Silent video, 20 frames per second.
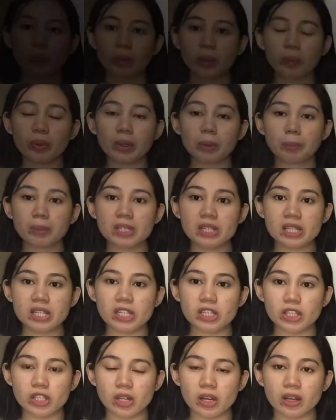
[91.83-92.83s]
We will
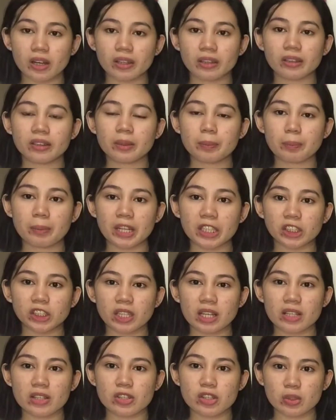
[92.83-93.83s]
position the
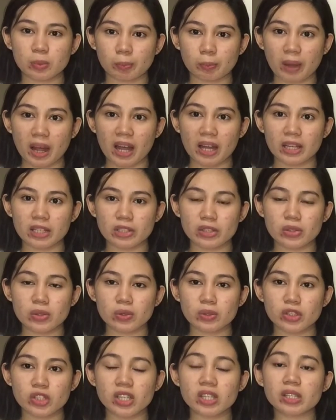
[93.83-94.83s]
patient supine,
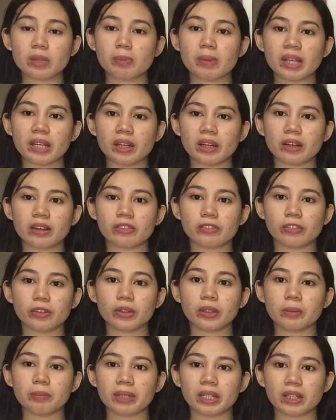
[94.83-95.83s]
so just be
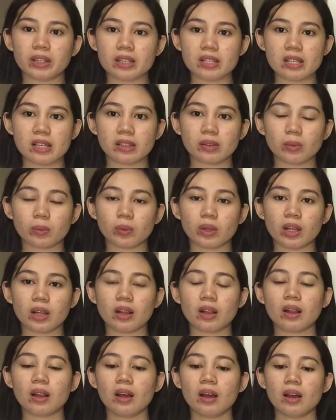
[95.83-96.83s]
careful because it
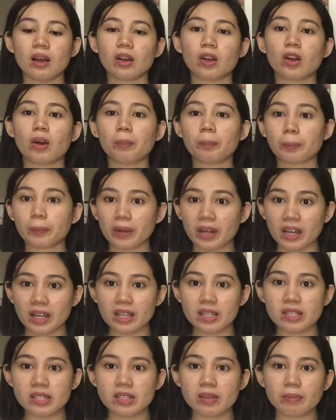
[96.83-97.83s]
will
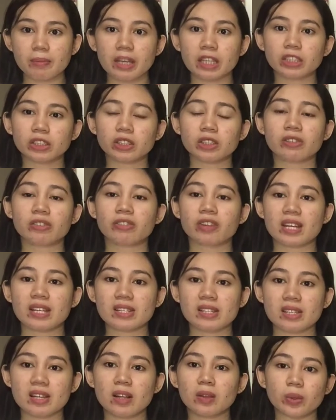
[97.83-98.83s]
compress the major
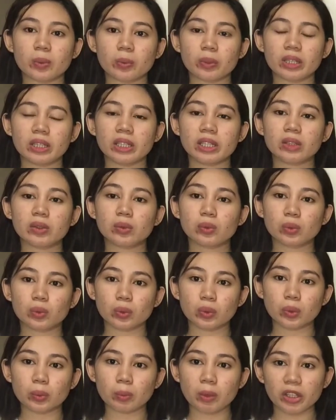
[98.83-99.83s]
vessel. We need
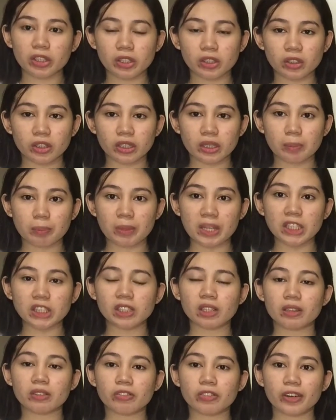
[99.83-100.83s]
to monitor the
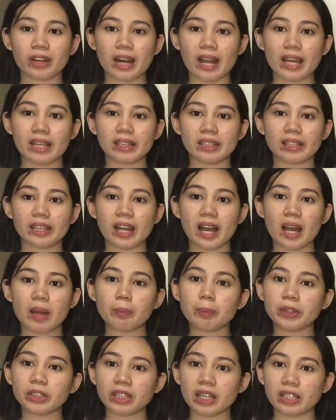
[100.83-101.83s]
patient for any
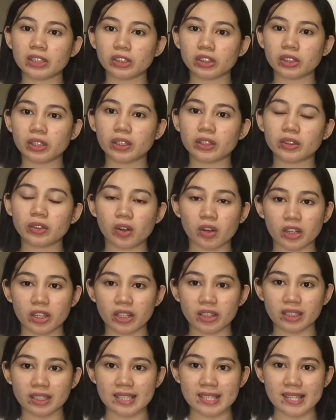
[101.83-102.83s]
hypotension or
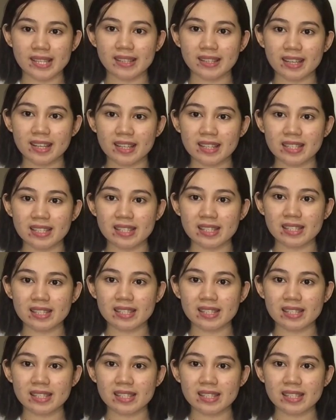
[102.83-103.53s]
dizziness.